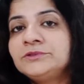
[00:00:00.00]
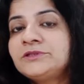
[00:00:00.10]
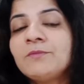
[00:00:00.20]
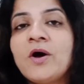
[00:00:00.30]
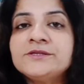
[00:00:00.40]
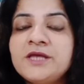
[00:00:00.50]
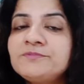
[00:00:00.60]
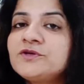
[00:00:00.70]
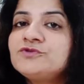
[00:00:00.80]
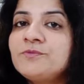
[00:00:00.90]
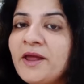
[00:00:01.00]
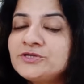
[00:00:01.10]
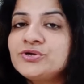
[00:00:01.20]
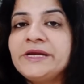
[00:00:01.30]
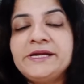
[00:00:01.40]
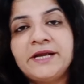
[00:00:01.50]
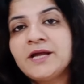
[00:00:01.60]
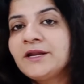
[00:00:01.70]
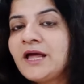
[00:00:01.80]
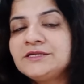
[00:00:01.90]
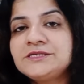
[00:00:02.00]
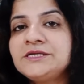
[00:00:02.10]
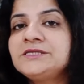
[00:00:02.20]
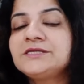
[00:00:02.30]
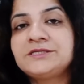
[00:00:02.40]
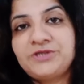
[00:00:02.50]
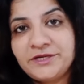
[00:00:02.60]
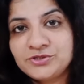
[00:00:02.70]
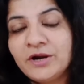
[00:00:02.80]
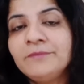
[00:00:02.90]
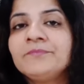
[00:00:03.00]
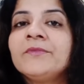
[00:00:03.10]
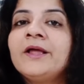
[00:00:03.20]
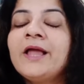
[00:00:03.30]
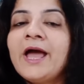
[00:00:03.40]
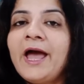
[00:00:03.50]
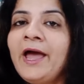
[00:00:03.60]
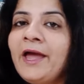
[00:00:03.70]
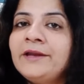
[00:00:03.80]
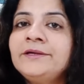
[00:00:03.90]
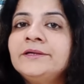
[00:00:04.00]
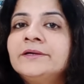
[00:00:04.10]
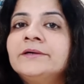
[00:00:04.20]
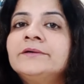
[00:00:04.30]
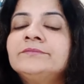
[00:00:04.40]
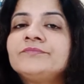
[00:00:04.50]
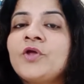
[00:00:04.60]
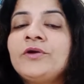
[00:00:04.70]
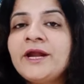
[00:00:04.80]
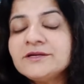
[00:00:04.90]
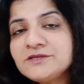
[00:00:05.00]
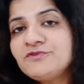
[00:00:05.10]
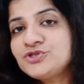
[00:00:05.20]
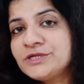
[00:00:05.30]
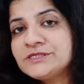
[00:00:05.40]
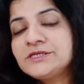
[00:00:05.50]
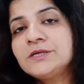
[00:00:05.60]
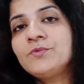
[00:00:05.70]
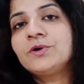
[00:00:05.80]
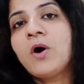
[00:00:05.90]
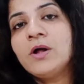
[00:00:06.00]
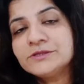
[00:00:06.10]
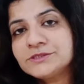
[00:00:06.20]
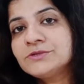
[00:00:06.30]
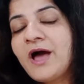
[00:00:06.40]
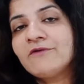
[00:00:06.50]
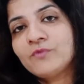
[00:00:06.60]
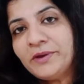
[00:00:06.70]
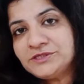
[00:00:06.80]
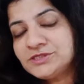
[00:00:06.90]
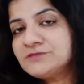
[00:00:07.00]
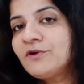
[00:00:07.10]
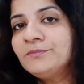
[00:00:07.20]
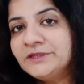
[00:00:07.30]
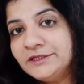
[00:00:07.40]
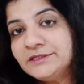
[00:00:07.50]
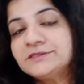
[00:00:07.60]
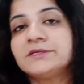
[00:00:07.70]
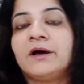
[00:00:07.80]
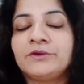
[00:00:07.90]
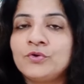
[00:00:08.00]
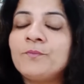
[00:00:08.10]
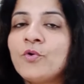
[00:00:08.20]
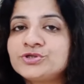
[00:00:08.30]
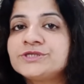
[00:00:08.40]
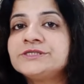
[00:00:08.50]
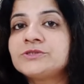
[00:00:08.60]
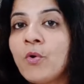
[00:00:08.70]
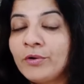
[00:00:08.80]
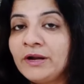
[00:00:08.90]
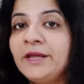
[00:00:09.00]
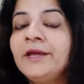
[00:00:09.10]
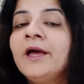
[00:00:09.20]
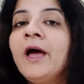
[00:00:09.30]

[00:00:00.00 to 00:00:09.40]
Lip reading: some concepts of geometry, data analysis, etc. And your data sufficiency would also have questions from these portions only.